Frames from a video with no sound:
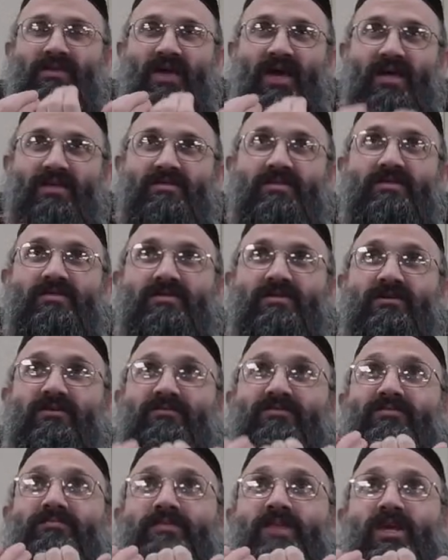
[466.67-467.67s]
the essence
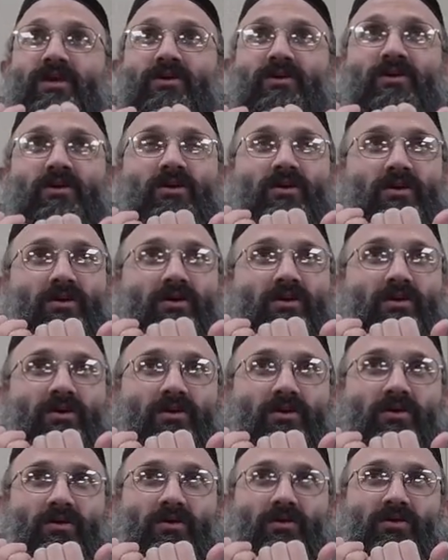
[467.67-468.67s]
of
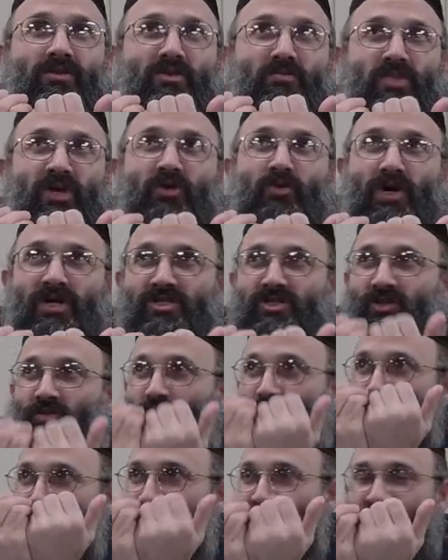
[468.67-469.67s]
the big
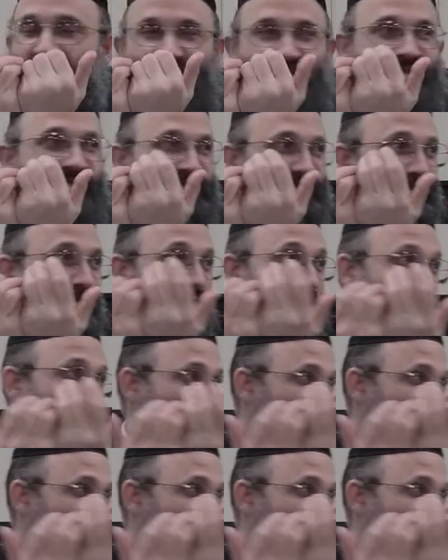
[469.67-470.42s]
question: what is this or?